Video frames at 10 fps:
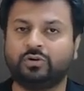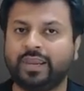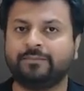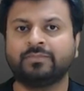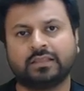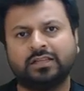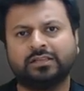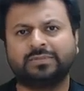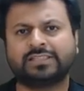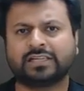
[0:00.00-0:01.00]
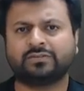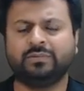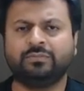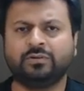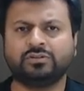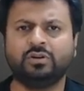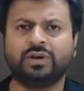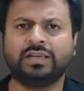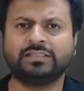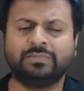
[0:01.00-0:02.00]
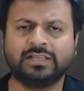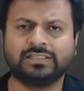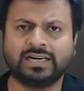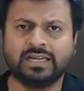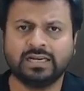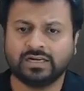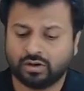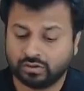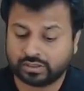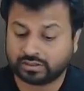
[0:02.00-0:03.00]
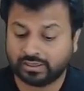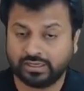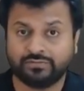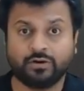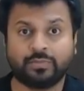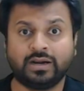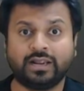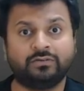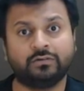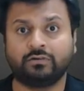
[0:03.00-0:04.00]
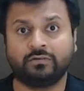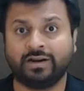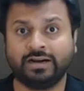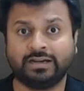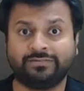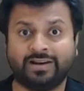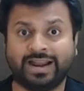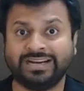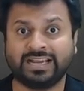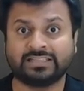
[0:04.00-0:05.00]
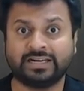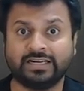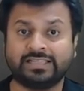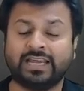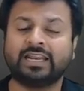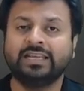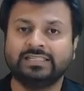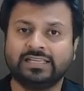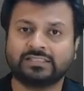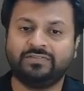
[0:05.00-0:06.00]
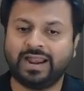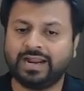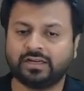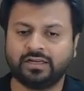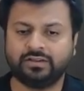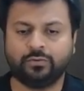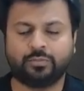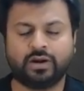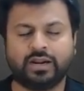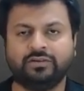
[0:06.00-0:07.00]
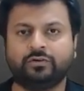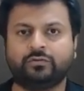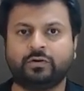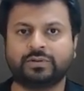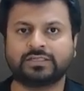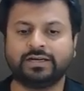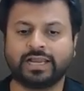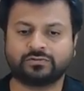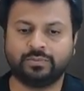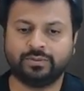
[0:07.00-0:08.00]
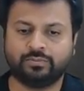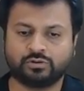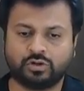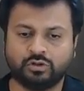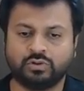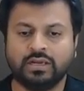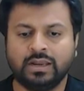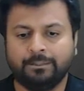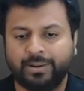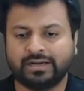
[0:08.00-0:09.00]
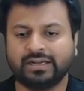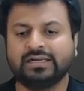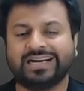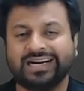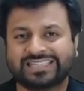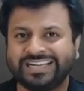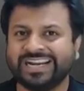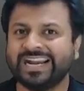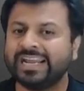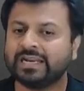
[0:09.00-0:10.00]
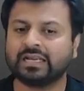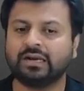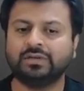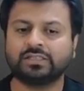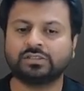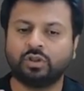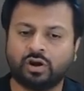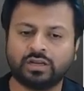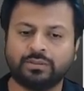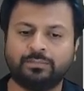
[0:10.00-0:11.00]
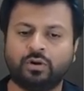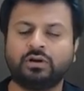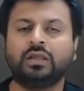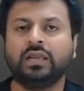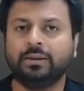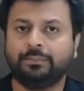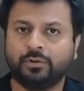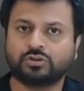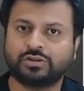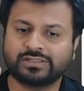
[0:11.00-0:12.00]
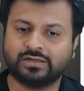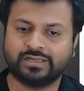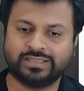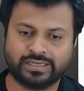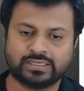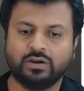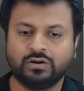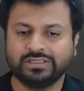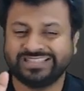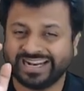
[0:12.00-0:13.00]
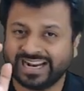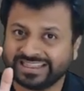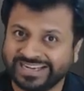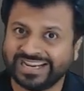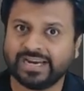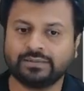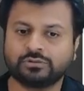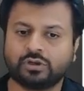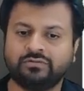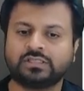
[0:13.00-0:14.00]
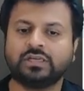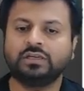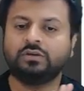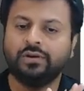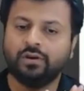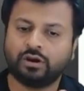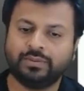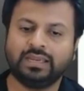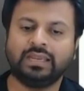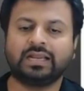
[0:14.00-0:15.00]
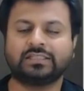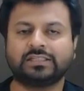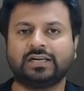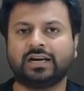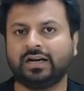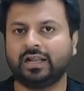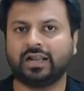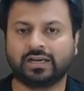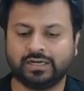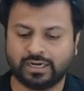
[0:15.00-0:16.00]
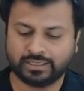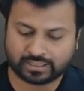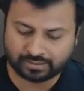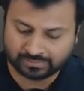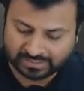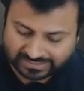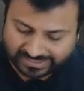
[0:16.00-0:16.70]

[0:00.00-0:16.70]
Okay, this much tax will be imposed on you, as simple as that. Okay, 34.944 flat tax rate is there. Yes, flat 34.944% tax will be imposed on you. But accredited income is not imposed on certain things. There are 3 items on which you will not be considered under accredited income.